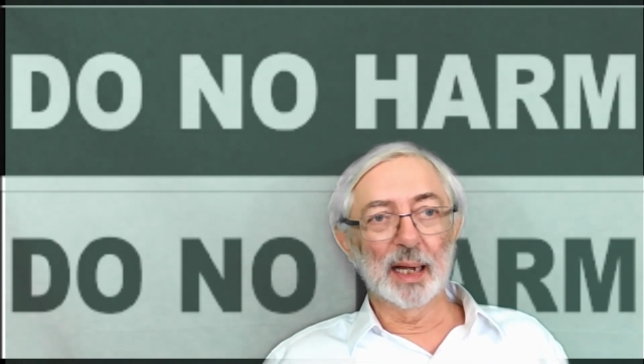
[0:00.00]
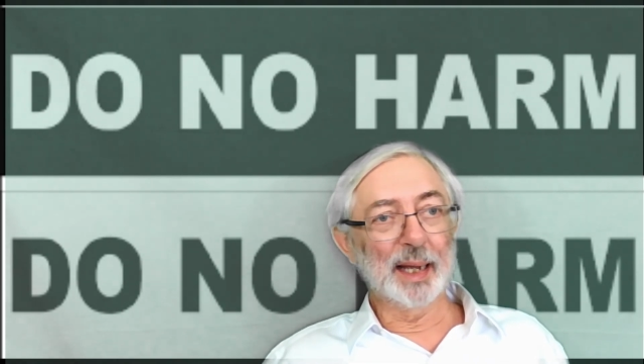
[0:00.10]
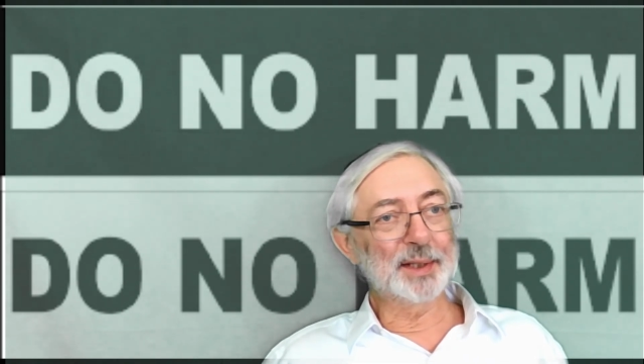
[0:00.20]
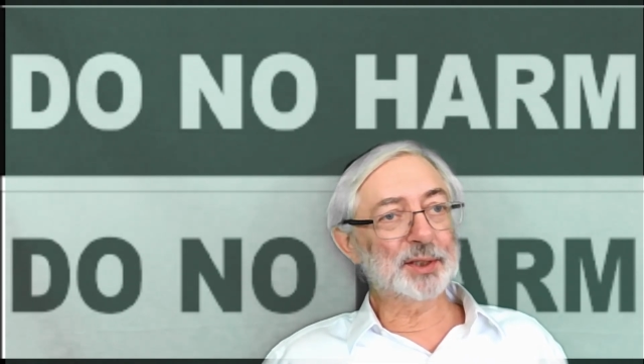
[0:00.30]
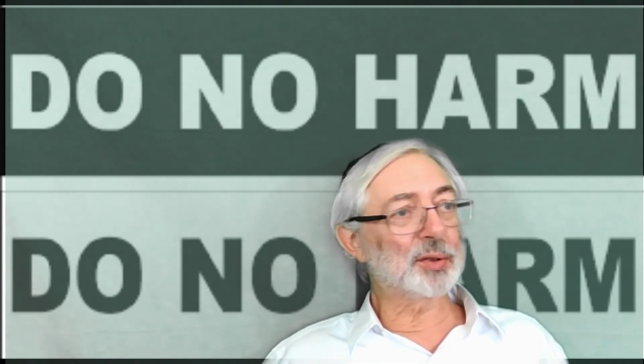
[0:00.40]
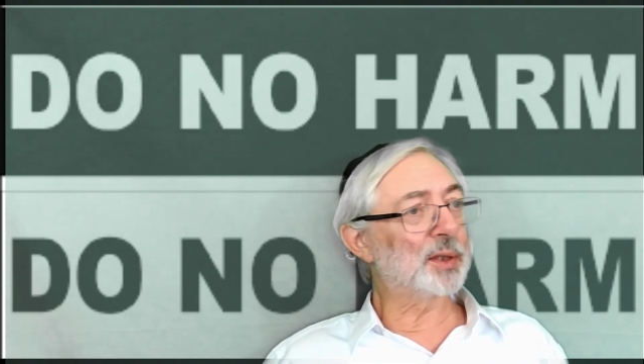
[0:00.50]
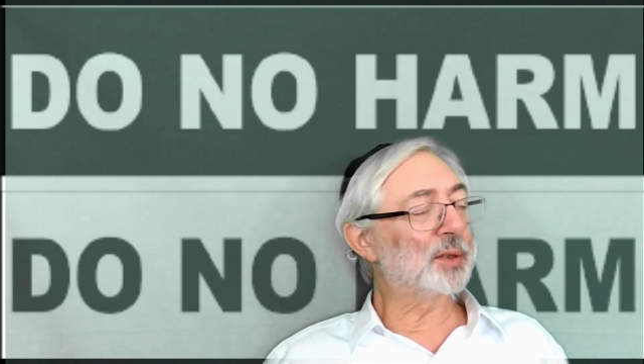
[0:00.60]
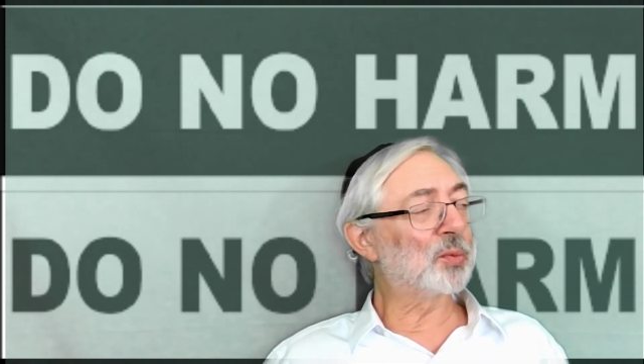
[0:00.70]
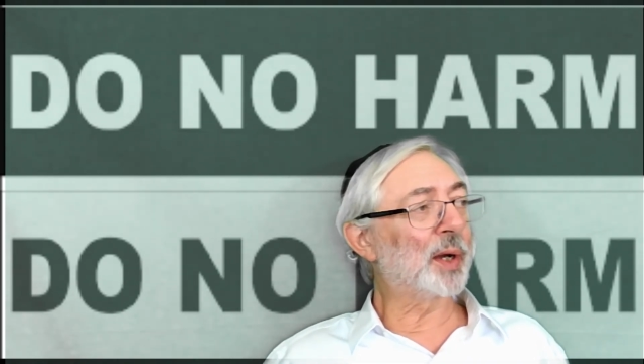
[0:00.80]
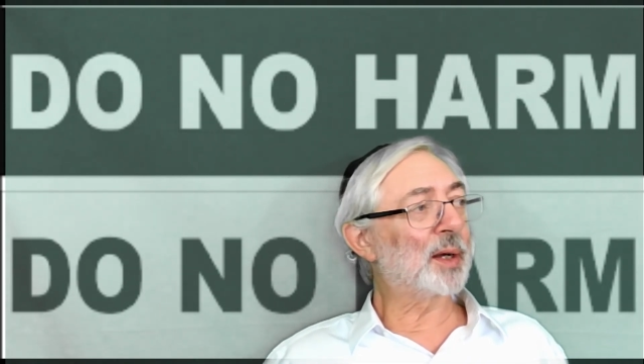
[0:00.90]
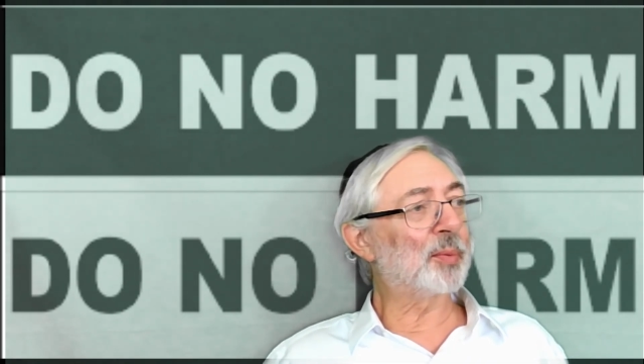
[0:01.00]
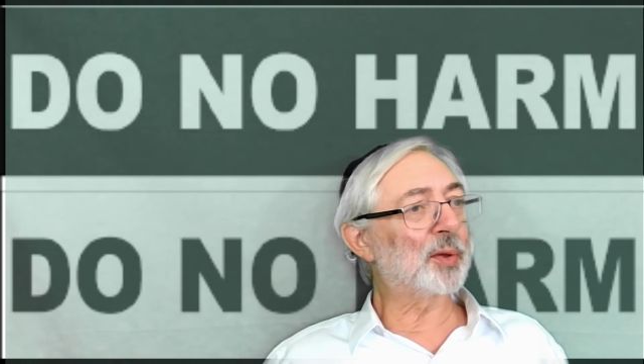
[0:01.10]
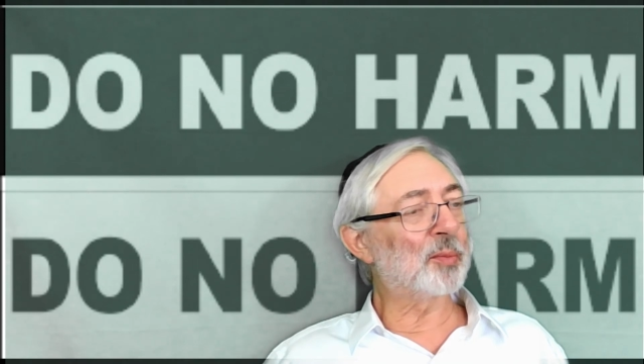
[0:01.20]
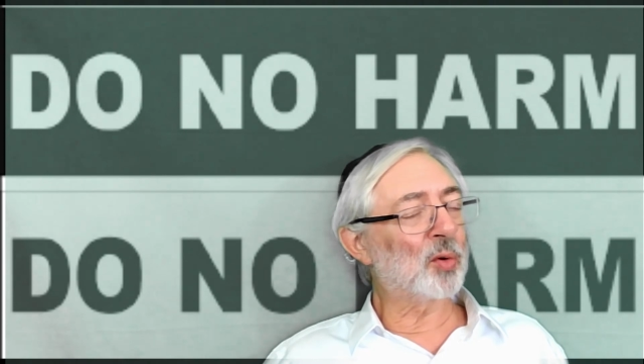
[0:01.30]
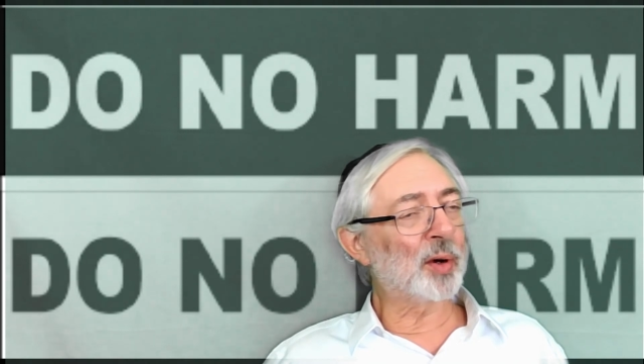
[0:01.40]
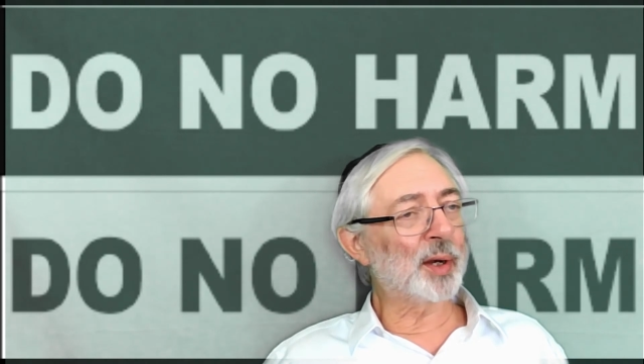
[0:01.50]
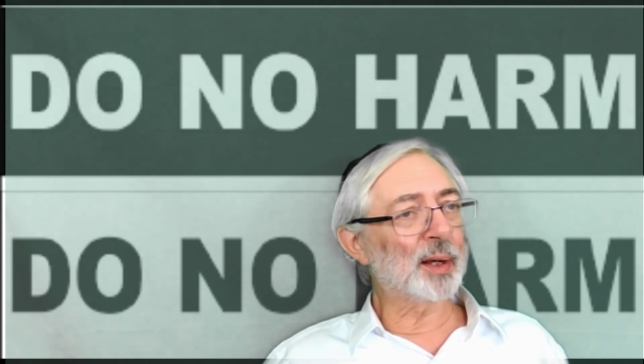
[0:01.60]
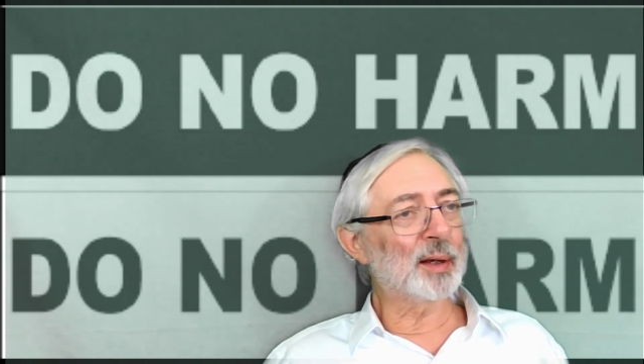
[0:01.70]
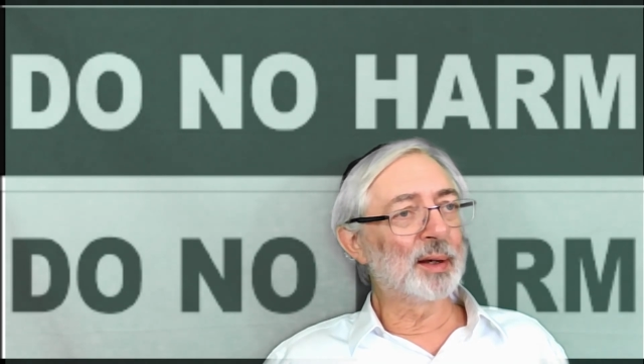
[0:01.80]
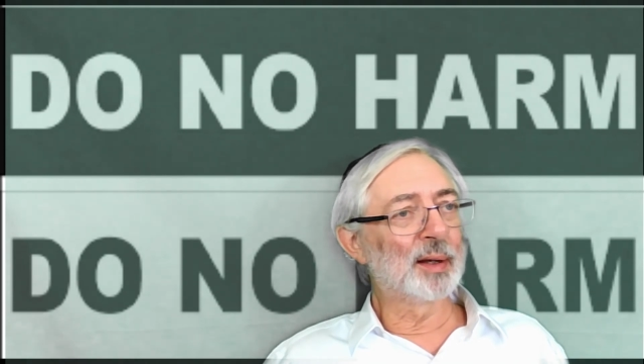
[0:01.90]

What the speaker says: He certainly didn't wake up in the morning